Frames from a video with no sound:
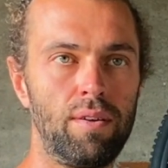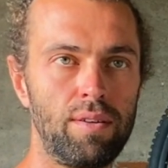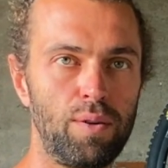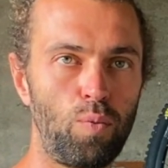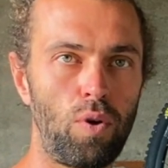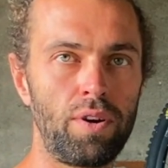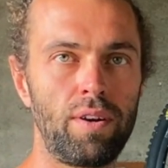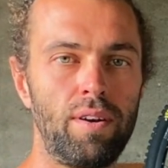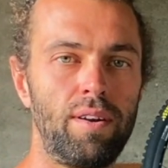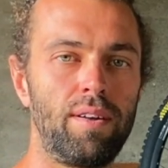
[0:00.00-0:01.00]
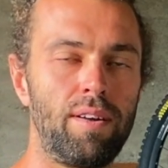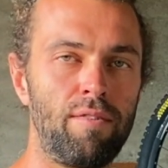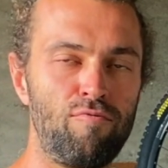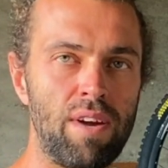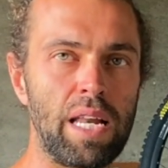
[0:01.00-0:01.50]
you want a
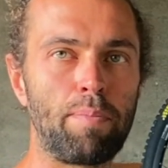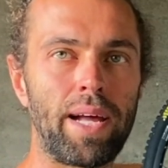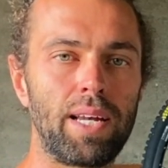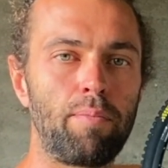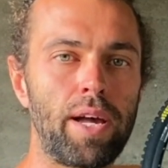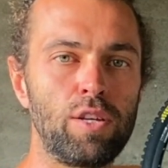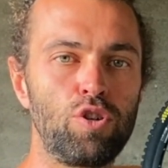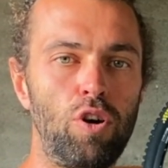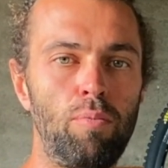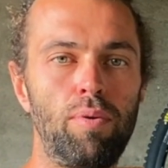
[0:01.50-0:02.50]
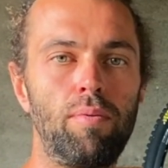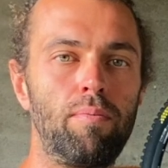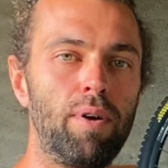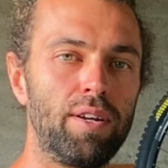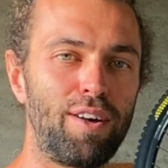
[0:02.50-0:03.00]
really badly paid job
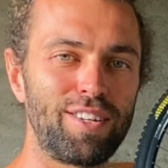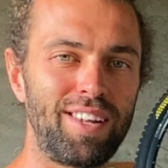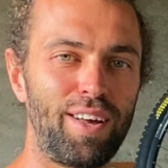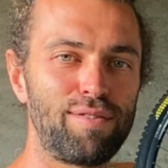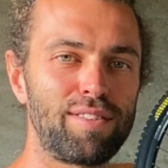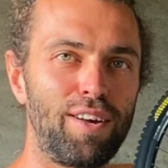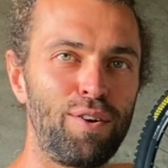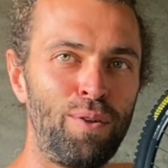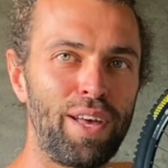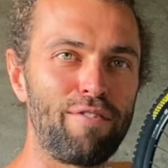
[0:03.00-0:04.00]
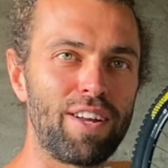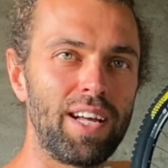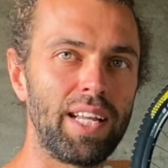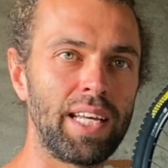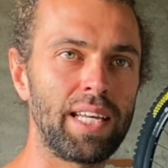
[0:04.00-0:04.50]
but a nice lifestyle here in
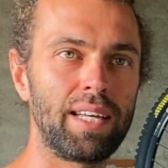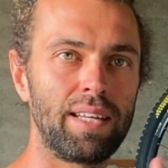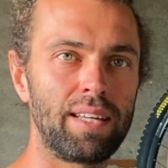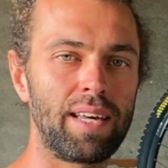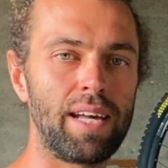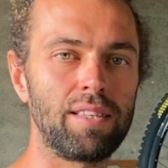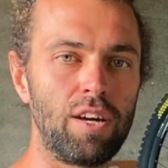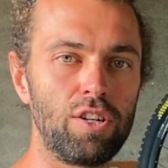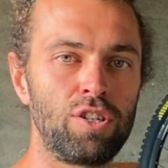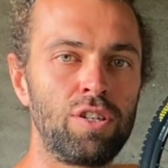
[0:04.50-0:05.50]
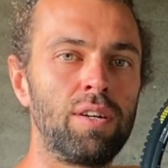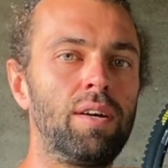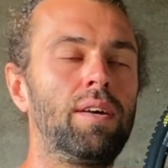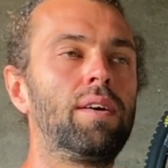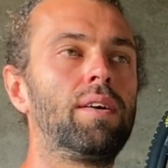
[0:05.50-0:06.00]
Italy, get in touch.
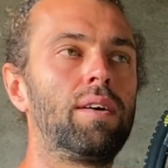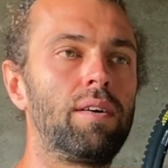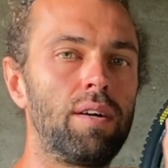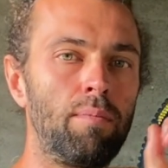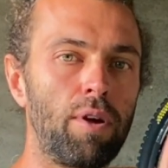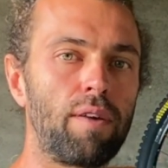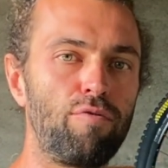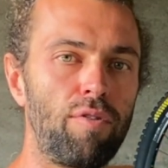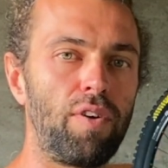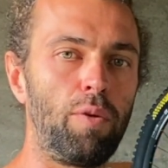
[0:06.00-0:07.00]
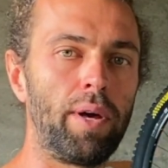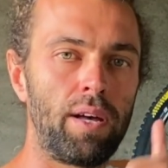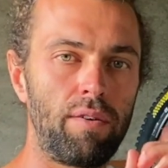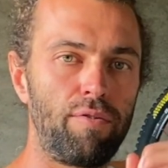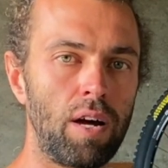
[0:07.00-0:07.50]
I'm looking for a filmer.
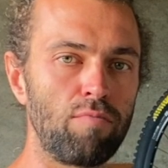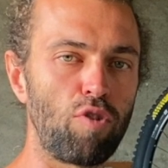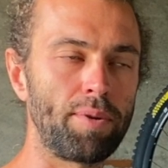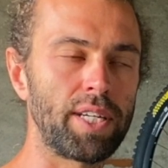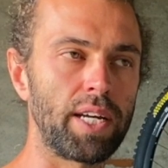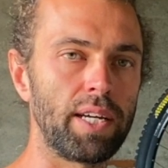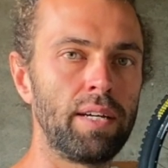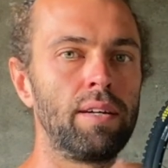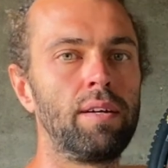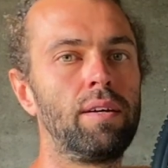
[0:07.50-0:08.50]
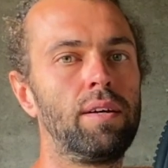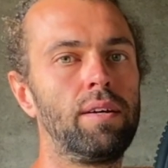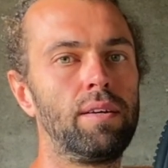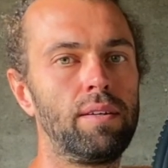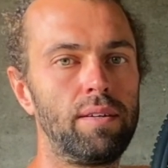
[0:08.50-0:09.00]
I'm rubbish at it.
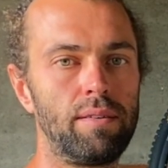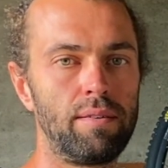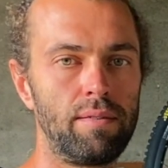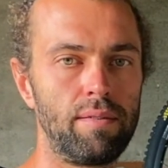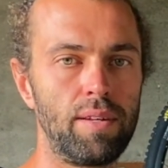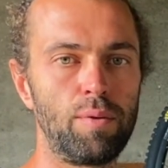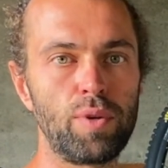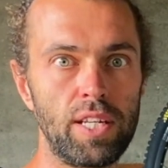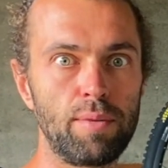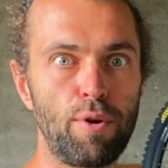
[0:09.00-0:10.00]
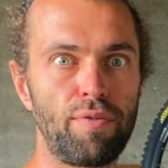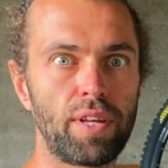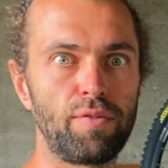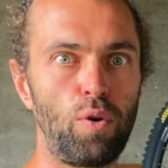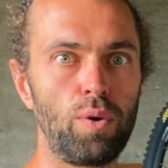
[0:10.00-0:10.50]
We need to move
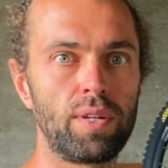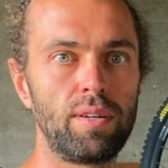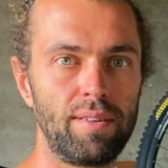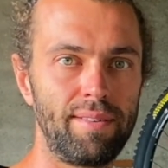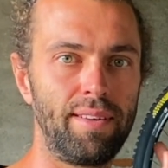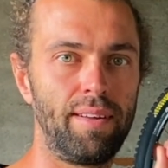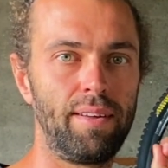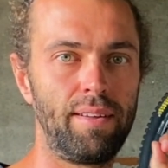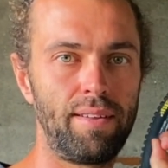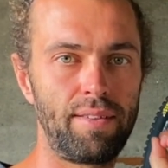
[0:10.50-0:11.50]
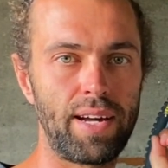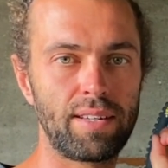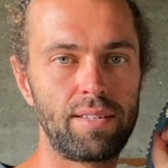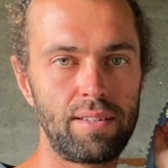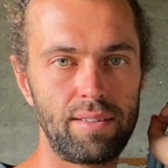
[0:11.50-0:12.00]
things forward.
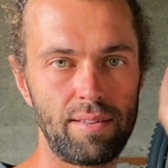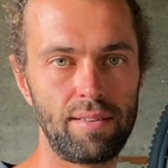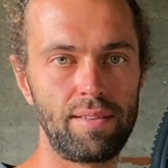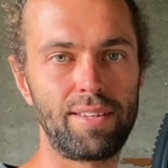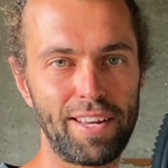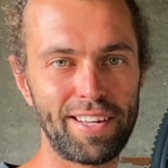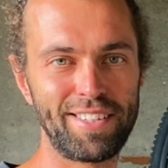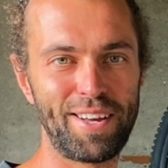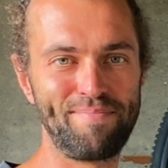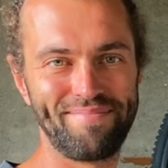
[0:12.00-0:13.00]
Thanks. See you next time.